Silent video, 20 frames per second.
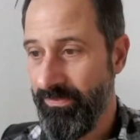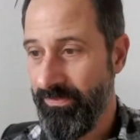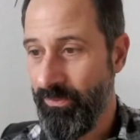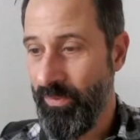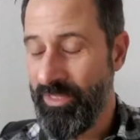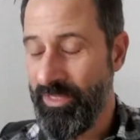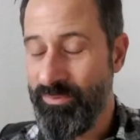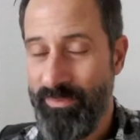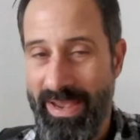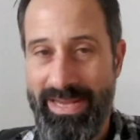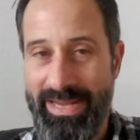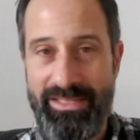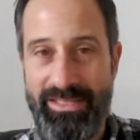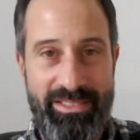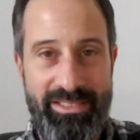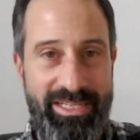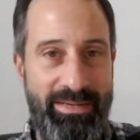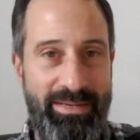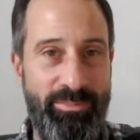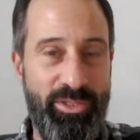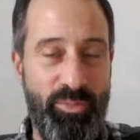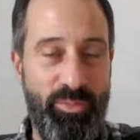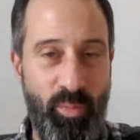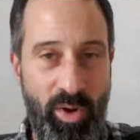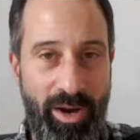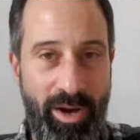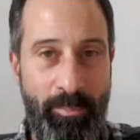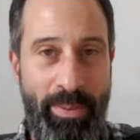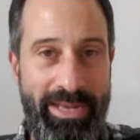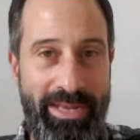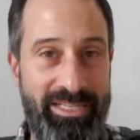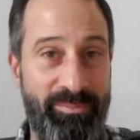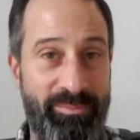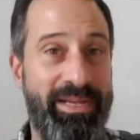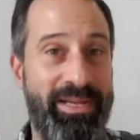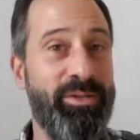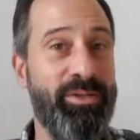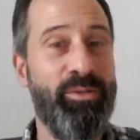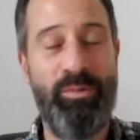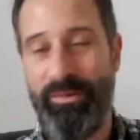the team just work better
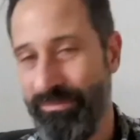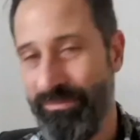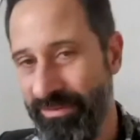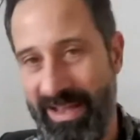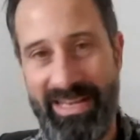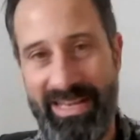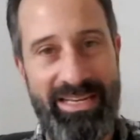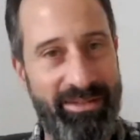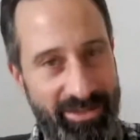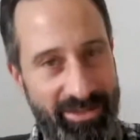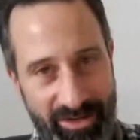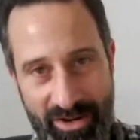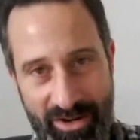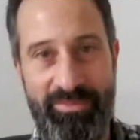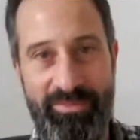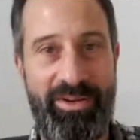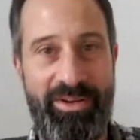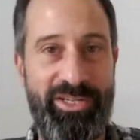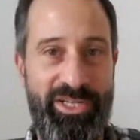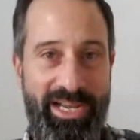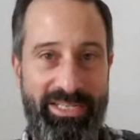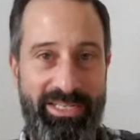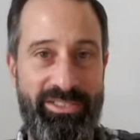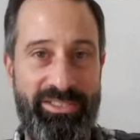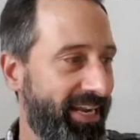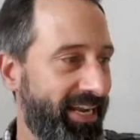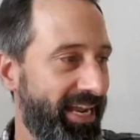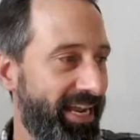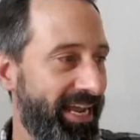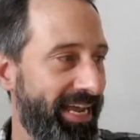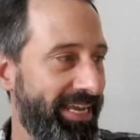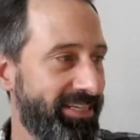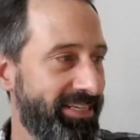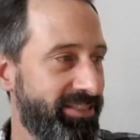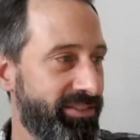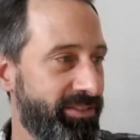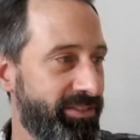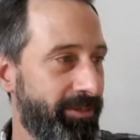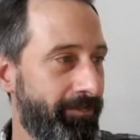because we finally got it off our chests. And